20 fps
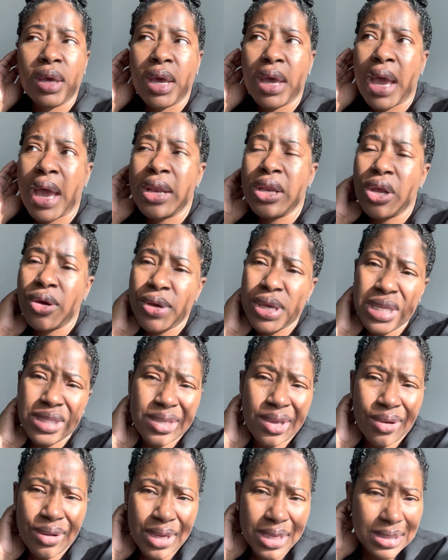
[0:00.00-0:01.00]
I know he
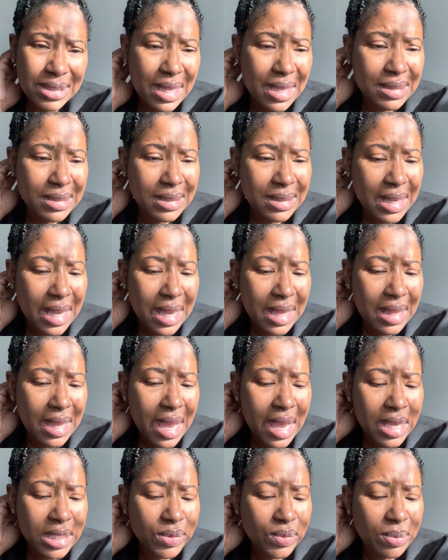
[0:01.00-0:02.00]
told us that today the
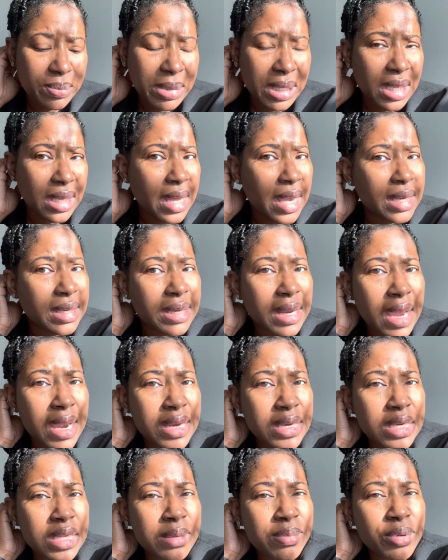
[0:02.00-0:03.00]
house would be at like
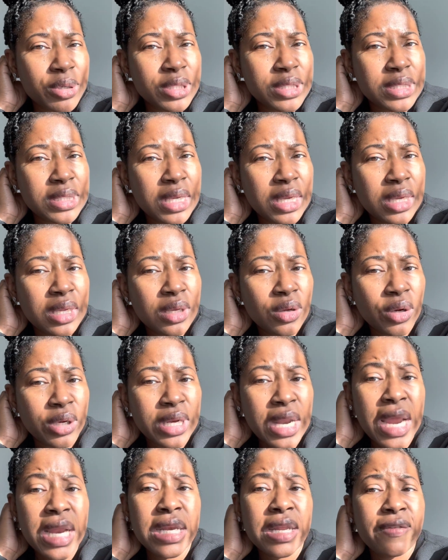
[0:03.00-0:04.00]
90% or
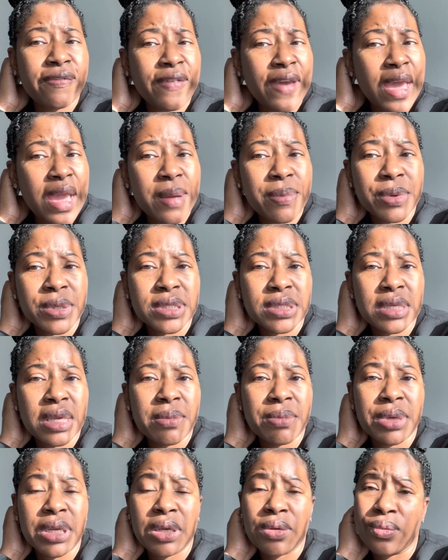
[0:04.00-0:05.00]

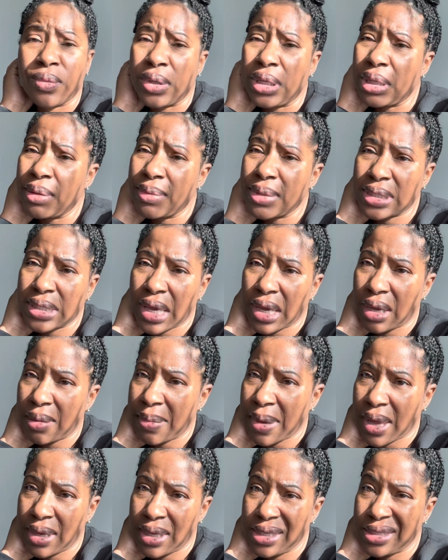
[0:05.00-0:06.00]
95%, but it really was like
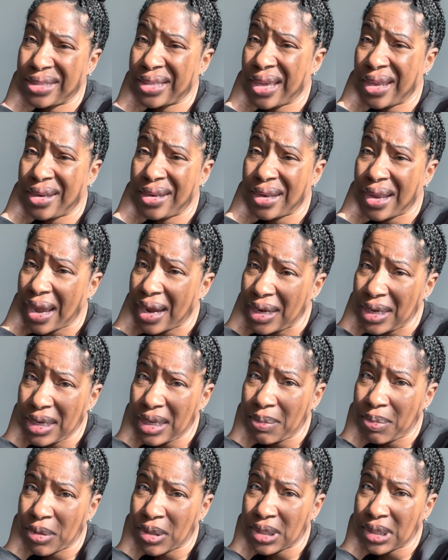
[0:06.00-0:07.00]
about, he said
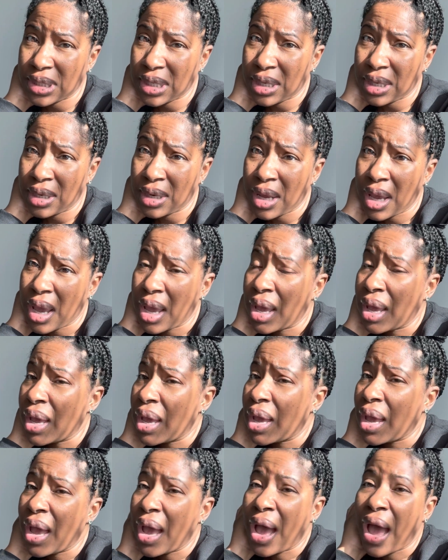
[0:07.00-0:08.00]
90%.
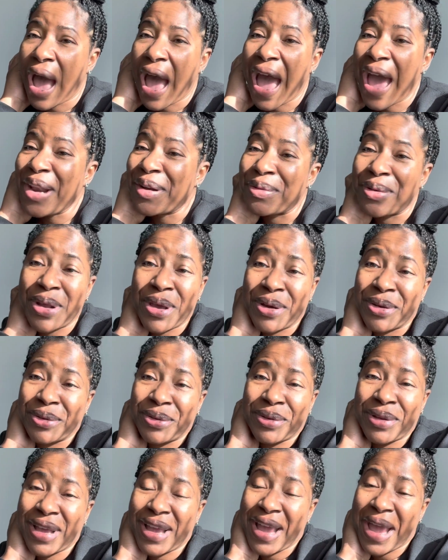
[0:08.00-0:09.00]
I don't
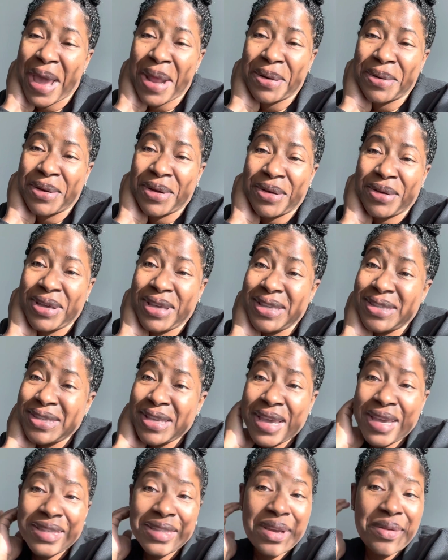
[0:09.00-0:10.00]
know. I don't know. He
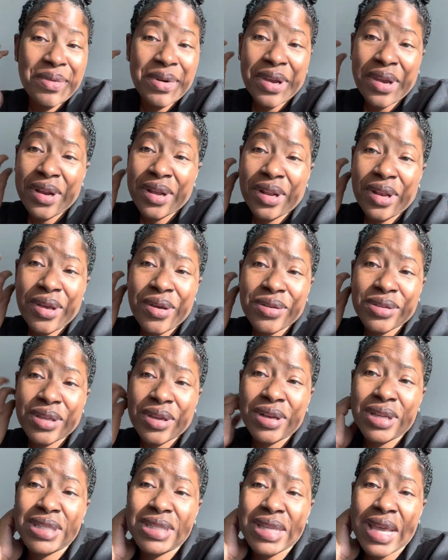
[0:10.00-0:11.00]
says that we're going to close
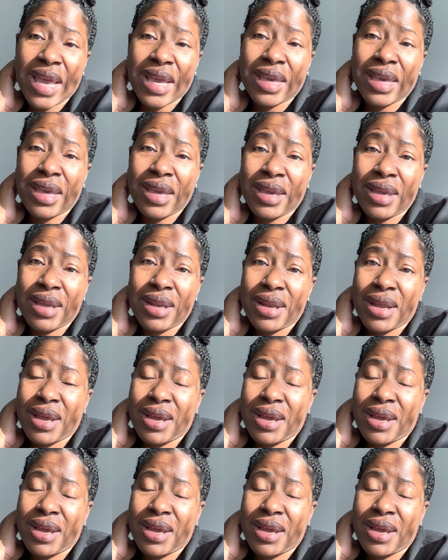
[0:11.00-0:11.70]
on a second.